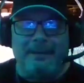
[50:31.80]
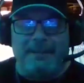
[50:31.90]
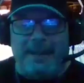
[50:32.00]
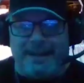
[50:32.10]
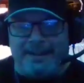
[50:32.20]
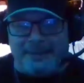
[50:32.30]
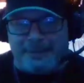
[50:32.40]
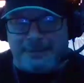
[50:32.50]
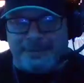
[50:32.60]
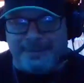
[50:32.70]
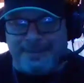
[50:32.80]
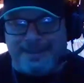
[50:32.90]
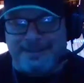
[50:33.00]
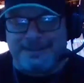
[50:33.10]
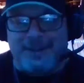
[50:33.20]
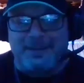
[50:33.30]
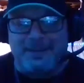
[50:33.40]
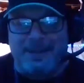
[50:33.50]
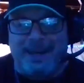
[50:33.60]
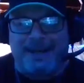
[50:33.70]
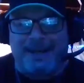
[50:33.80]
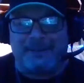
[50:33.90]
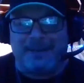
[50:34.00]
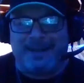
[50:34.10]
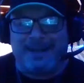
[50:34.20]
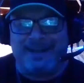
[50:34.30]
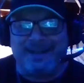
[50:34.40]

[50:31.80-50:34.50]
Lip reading: that is, it's automatic, right?